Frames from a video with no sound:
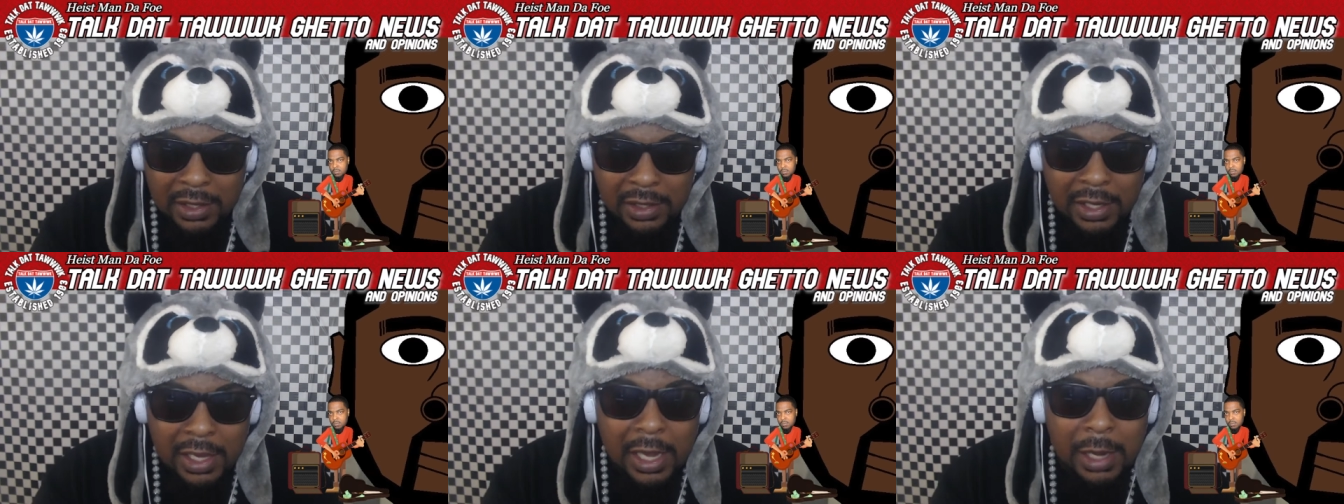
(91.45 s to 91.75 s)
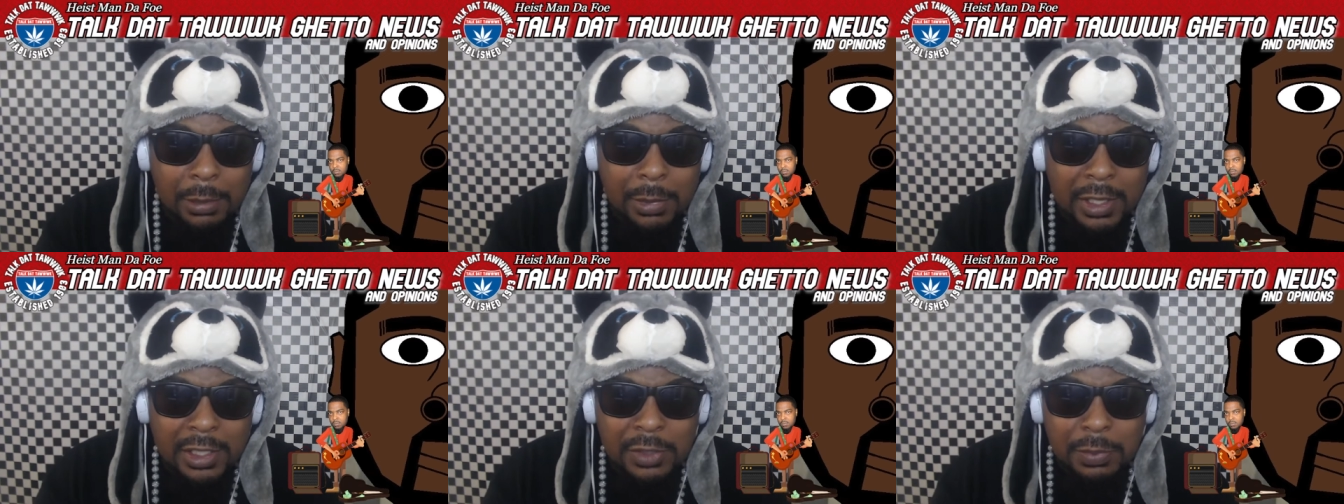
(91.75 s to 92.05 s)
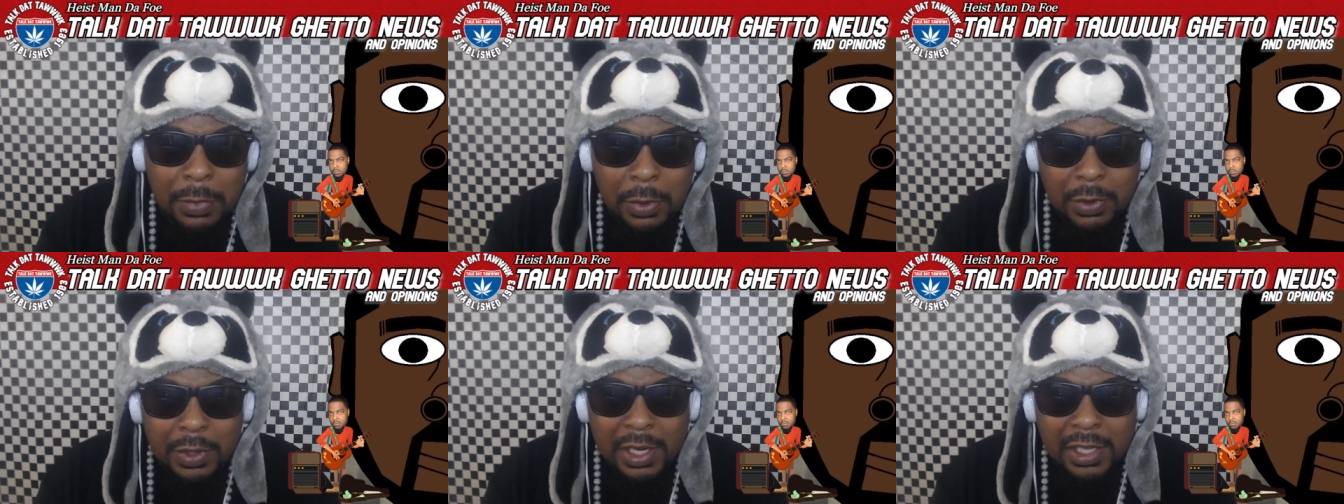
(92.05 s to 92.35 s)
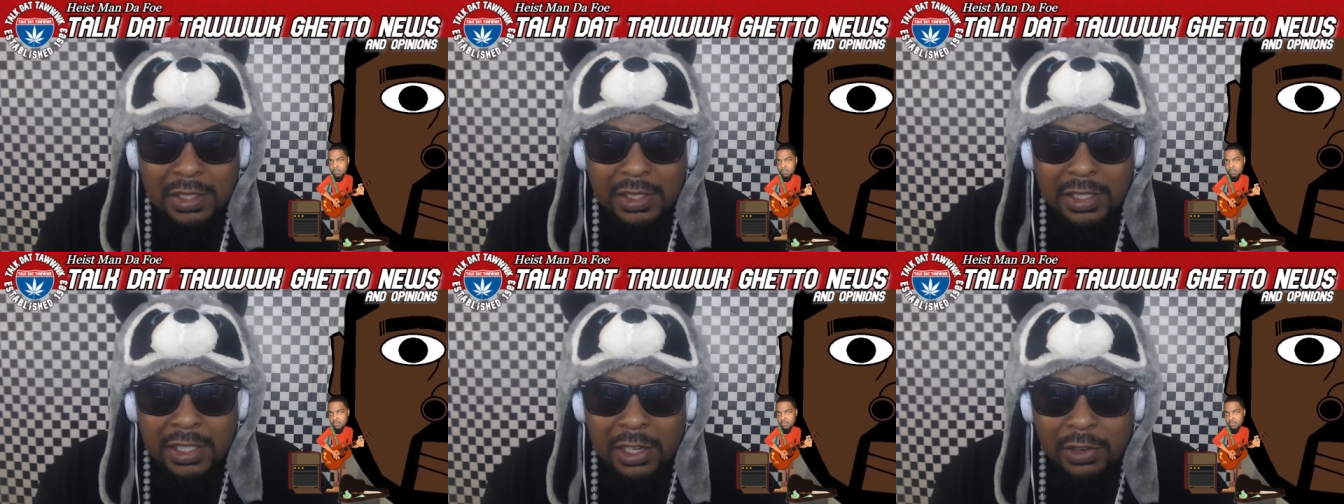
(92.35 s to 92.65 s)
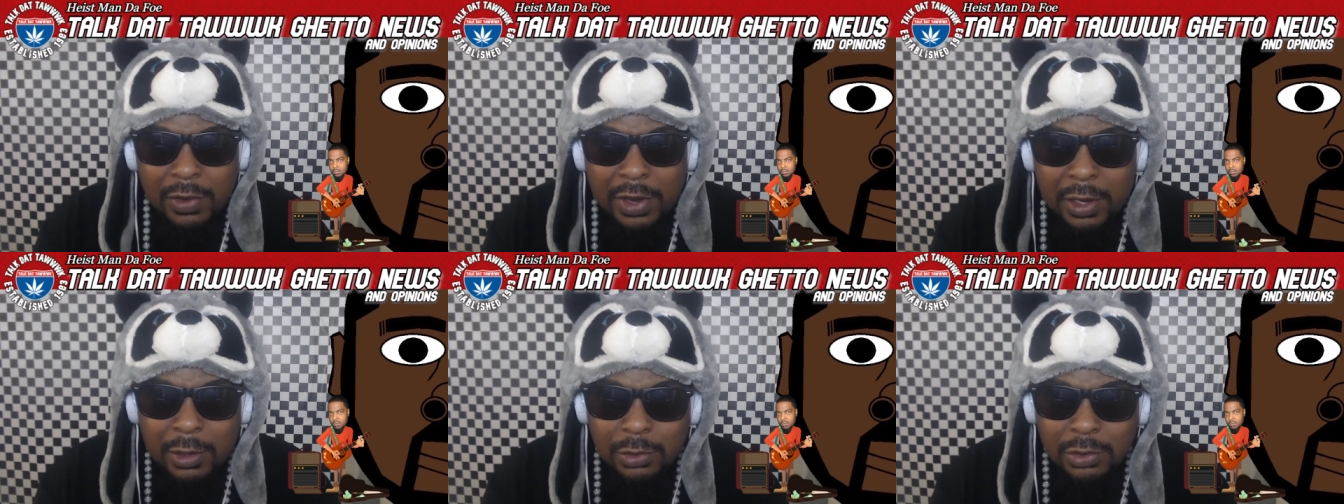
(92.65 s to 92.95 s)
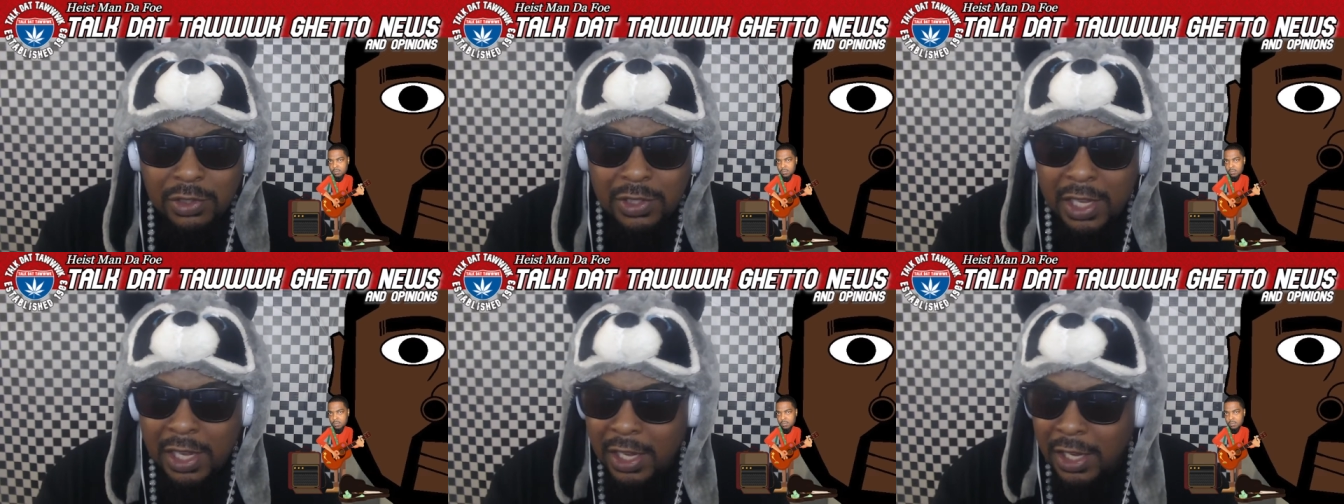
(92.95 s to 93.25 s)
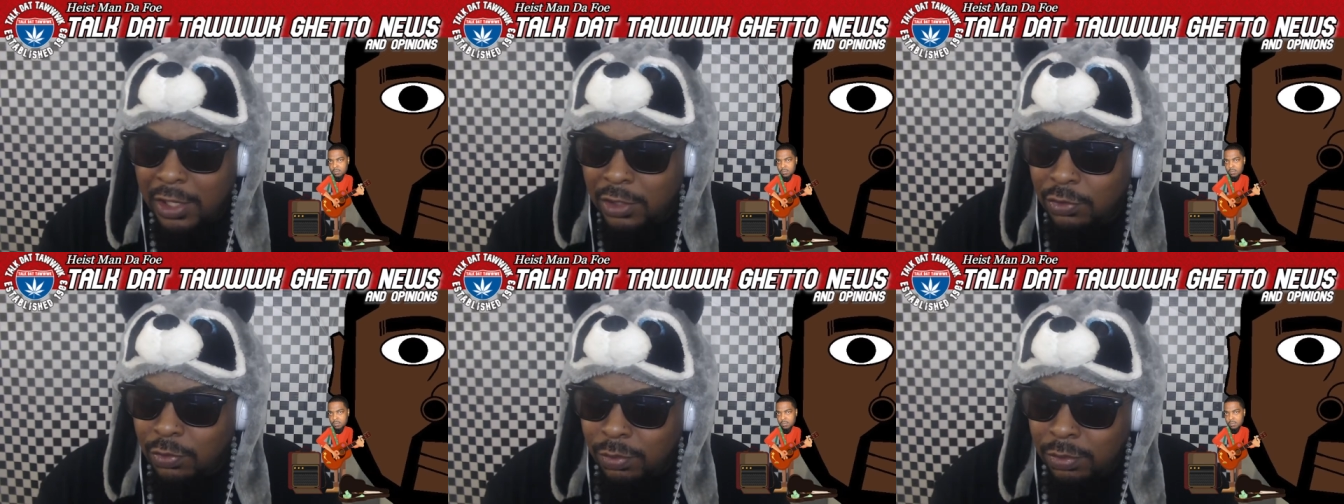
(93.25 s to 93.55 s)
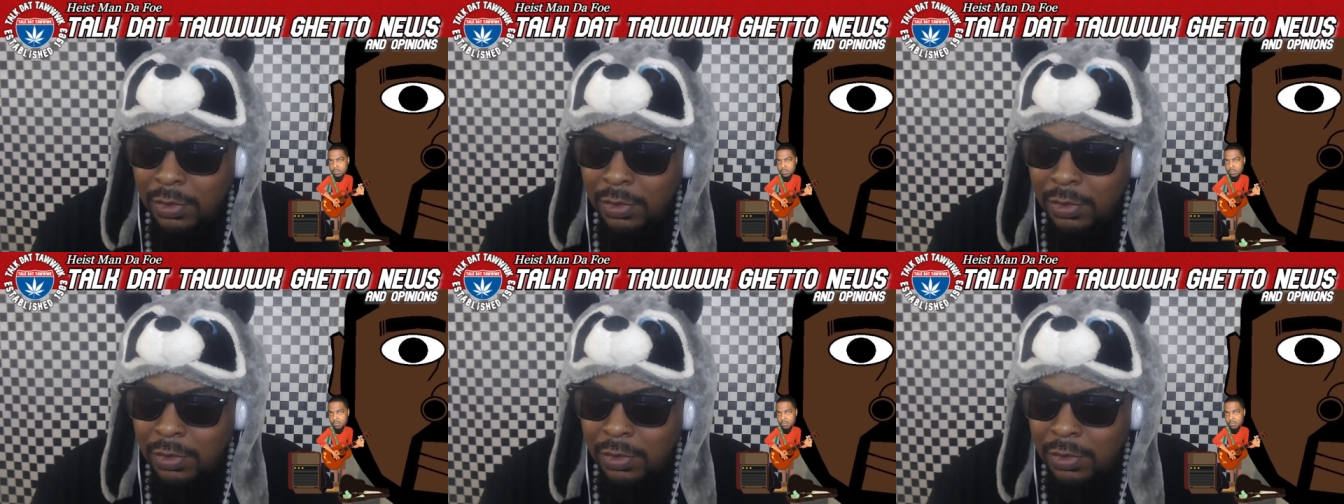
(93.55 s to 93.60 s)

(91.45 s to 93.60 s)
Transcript: He got up there smoking that cigarette on stage.